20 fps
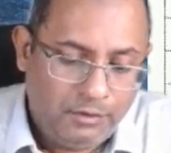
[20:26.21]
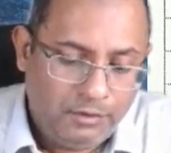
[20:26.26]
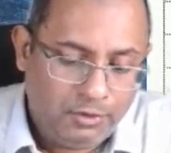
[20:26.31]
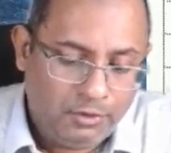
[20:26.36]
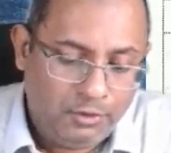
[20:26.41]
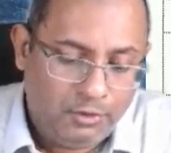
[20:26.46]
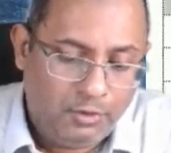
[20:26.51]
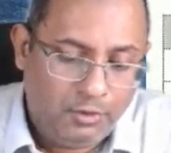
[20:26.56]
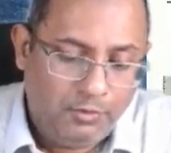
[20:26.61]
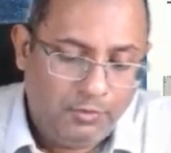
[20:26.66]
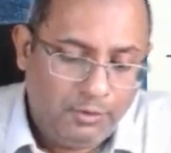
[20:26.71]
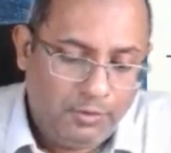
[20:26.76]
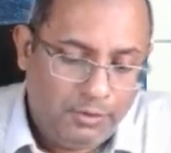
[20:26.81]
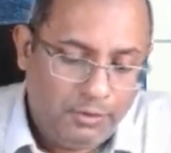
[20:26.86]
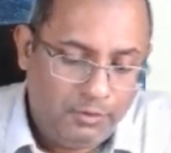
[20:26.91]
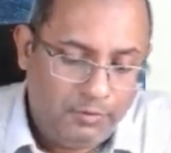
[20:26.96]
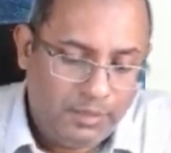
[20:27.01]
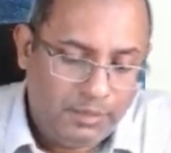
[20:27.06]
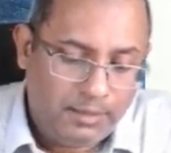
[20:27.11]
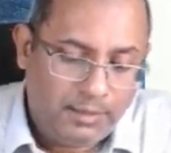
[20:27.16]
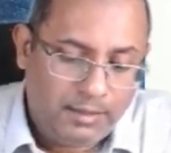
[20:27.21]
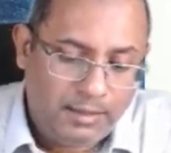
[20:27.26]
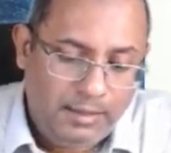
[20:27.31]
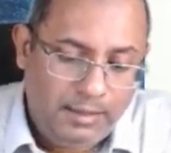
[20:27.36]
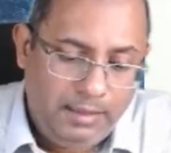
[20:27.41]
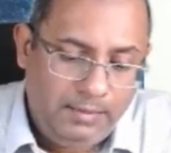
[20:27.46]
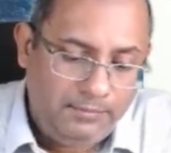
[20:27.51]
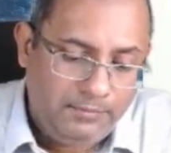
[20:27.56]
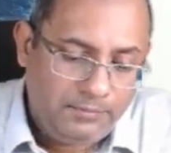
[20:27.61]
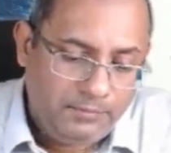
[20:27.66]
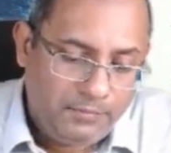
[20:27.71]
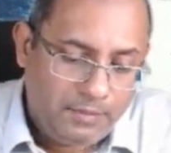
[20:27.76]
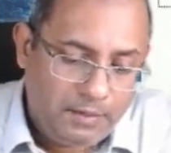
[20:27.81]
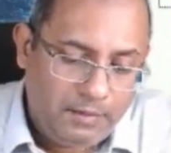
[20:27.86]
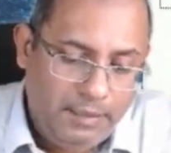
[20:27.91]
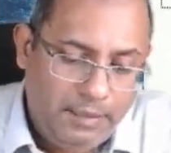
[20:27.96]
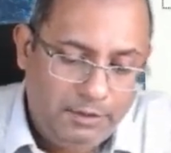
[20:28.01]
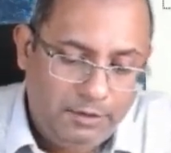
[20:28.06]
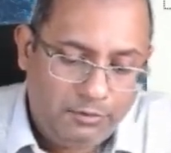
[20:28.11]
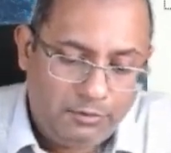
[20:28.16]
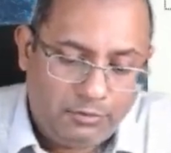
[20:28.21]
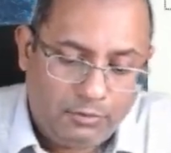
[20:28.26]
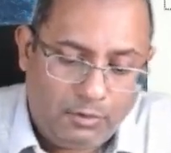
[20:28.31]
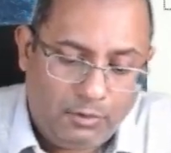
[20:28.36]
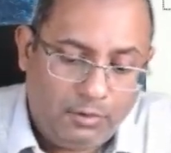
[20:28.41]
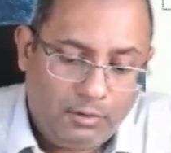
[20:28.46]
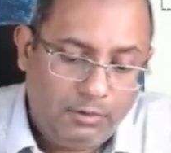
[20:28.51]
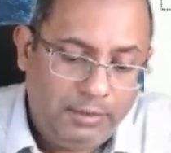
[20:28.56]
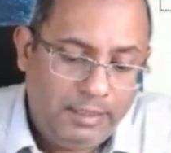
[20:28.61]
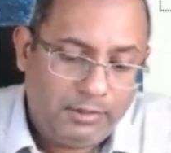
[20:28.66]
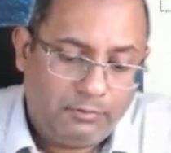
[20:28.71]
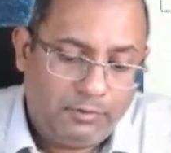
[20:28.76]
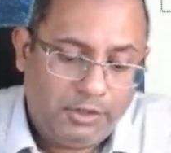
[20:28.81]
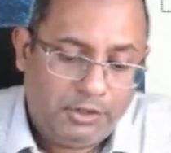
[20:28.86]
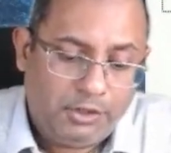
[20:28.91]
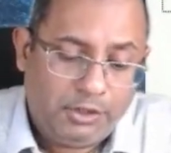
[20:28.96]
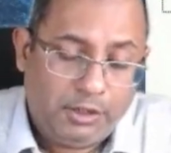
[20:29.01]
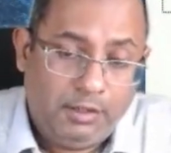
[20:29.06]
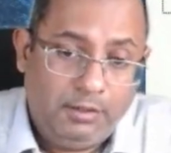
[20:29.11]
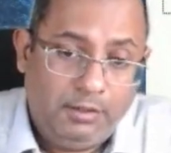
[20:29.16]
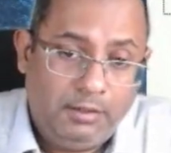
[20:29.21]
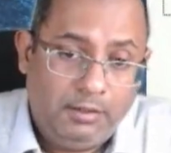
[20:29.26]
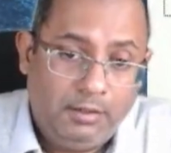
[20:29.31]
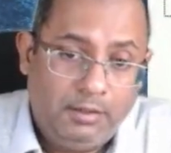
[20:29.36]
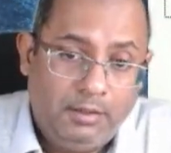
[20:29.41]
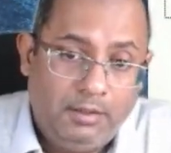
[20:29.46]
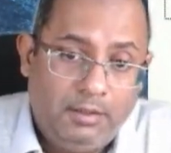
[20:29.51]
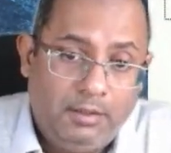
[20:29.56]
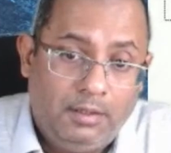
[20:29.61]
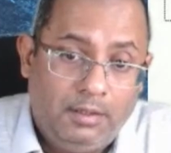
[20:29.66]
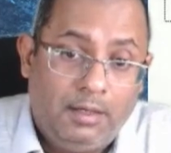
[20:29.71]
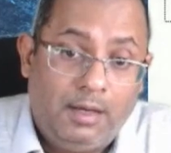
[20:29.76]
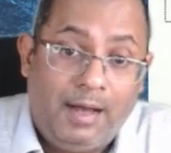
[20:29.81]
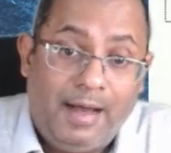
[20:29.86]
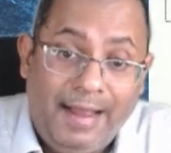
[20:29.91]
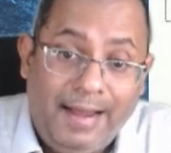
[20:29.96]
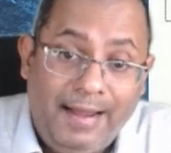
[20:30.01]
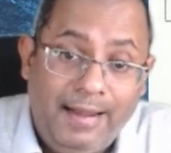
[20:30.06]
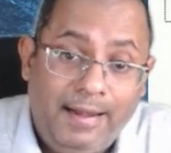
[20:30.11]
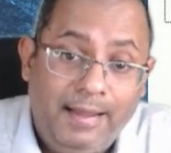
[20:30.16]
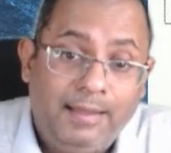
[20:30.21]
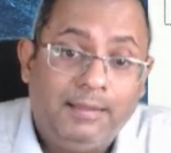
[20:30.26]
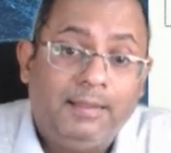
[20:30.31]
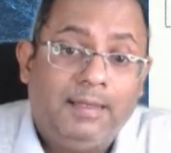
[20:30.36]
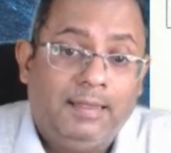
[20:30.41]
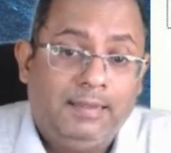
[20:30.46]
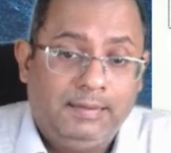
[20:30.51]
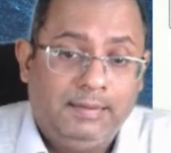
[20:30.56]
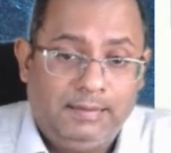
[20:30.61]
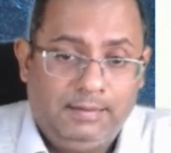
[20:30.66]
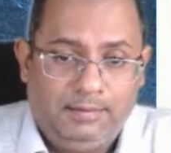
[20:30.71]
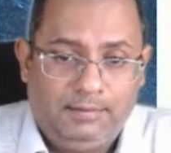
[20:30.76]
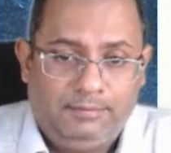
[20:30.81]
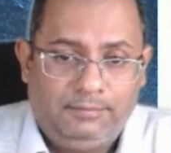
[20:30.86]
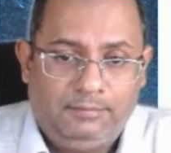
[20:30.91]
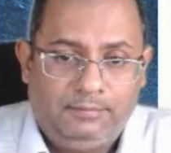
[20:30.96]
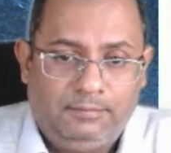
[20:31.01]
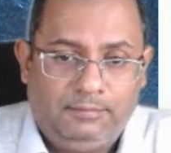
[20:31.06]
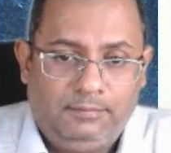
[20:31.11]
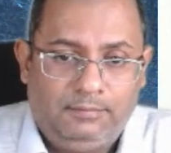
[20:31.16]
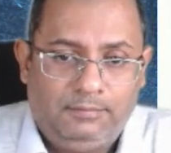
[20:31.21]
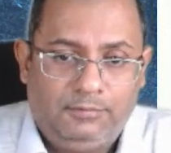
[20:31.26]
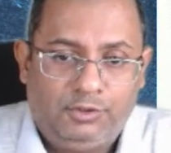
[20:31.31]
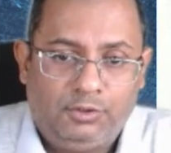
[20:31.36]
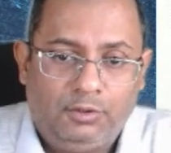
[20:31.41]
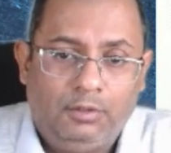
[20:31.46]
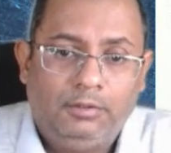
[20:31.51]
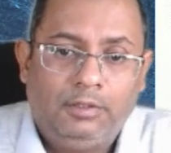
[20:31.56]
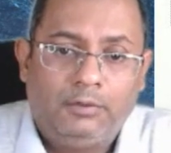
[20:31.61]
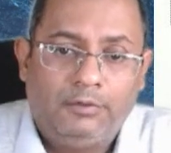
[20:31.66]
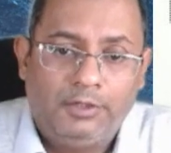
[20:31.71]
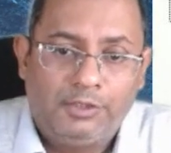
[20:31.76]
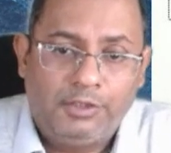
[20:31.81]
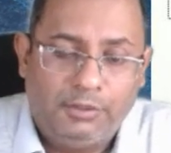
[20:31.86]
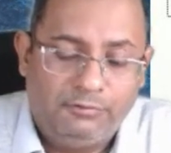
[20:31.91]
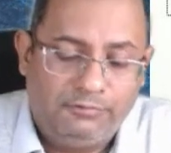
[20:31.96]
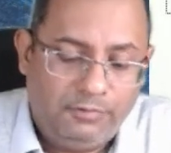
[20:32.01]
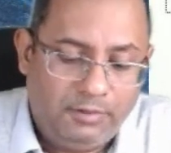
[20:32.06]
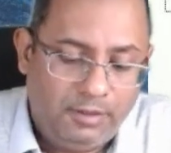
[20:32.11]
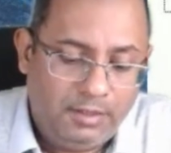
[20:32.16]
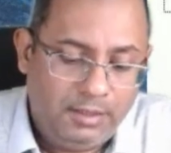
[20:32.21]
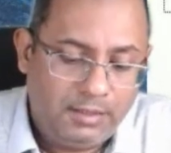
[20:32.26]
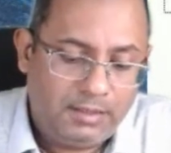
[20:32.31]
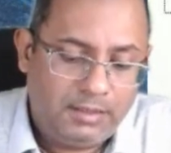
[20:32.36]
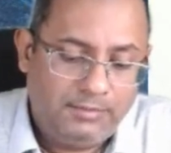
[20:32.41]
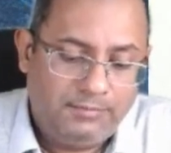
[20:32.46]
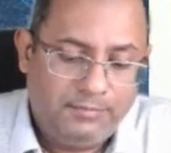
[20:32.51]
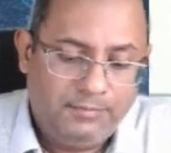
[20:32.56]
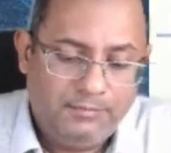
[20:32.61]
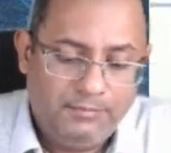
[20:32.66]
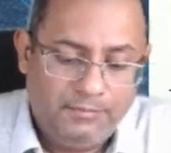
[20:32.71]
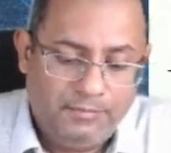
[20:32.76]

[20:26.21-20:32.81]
So you basically need to solve these questions, hiding the answer. Solve the question first,